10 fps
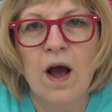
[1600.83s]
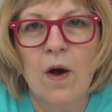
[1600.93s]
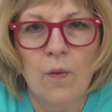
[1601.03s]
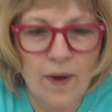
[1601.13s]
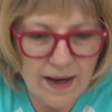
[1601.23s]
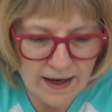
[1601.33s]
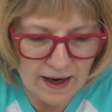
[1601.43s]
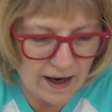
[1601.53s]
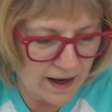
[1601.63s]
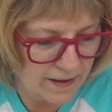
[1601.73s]
what
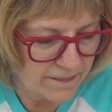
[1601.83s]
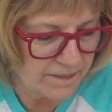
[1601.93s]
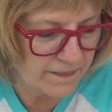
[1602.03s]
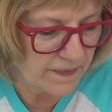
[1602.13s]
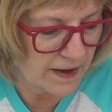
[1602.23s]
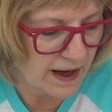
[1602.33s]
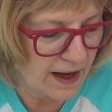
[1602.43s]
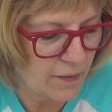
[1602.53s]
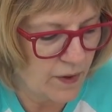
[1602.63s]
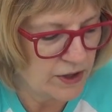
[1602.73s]
um,
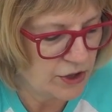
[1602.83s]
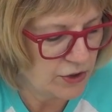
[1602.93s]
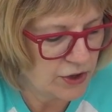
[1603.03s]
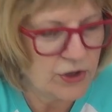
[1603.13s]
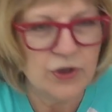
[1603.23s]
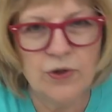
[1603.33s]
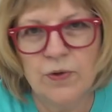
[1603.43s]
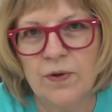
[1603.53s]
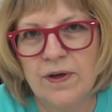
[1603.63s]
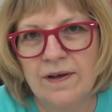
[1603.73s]
I want you to
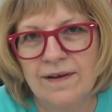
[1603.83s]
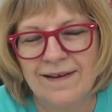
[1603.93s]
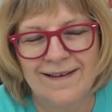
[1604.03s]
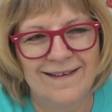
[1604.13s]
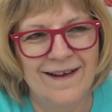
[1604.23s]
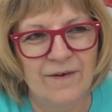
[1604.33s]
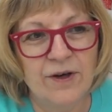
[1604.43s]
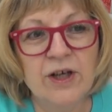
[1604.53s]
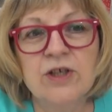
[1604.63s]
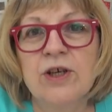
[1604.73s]
do, we're
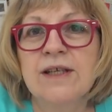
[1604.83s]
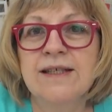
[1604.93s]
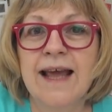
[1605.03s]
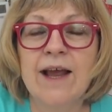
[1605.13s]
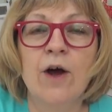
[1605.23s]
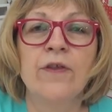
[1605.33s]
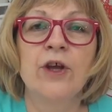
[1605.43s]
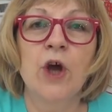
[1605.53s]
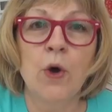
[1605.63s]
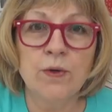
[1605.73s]
just going to stay on the
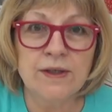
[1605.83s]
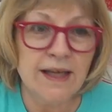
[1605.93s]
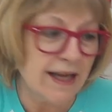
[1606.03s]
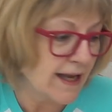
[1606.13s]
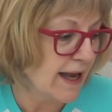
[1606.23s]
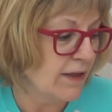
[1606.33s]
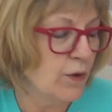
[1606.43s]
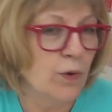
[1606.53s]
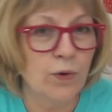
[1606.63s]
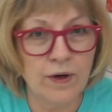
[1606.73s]
cozy and the
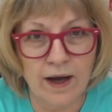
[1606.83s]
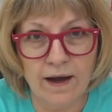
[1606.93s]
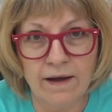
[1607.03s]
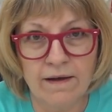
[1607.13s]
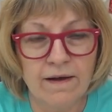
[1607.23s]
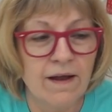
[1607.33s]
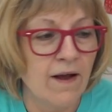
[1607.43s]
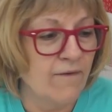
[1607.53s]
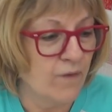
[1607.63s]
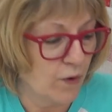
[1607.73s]
hygge
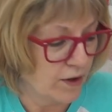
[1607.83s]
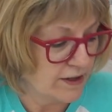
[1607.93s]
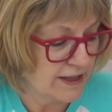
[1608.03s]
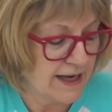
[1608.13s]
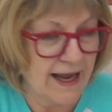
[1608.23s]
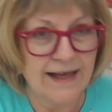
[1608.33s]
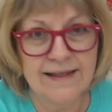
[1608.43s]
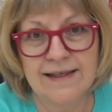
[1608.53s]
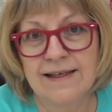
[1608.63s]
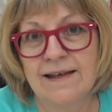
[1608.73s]
for
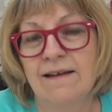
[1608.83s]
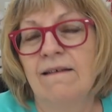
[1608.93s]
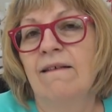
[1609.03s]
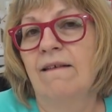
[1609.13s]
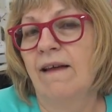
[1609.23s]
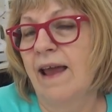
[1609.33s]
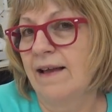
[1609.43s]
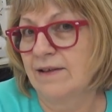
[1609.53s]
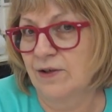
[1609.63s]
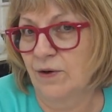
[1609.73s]
today's
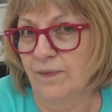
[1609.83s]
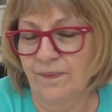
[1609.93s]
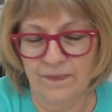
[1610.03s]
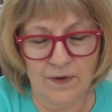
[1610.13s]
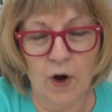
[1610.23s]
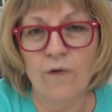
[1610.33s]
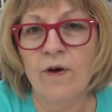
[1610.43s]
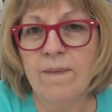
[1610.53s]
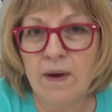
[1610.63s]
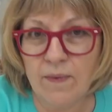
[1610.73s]
answer over
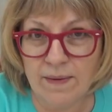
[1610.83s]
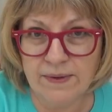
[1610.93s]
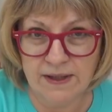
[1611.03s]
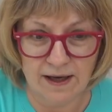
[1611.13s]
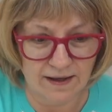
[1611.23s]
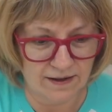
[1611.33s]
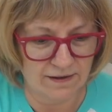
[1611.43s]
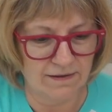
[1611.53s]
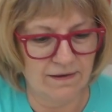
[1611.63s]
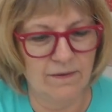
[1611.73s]
at my website,
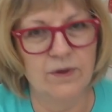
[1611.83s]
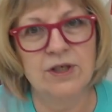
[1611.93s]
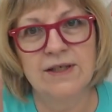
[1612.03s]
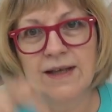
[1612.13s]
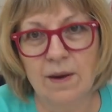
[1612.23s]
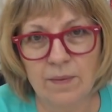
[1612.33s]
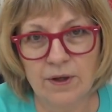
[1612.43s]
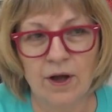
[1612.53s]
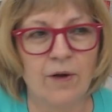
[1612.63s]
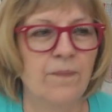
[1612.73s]
which is down
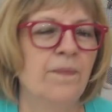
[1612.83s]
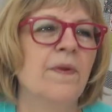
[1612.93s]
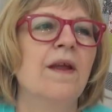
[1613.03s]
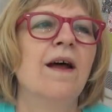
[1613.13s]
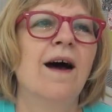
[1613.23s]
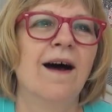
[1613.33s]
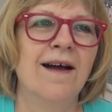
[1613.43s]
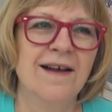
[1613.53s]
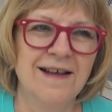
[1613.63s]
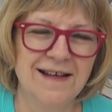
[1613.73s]
below.
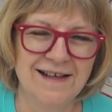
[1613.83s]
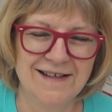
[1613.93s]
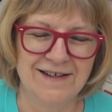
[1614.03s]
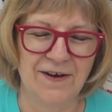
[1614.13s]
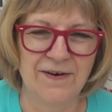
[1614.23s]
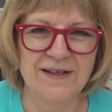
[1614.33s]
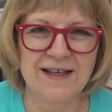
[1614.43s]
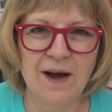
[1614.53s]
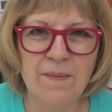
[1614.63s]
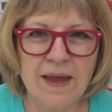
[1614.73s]
Uh, so
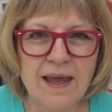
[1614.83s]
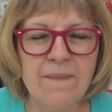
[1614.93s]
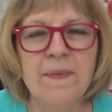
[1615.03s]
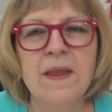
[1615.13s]
tell me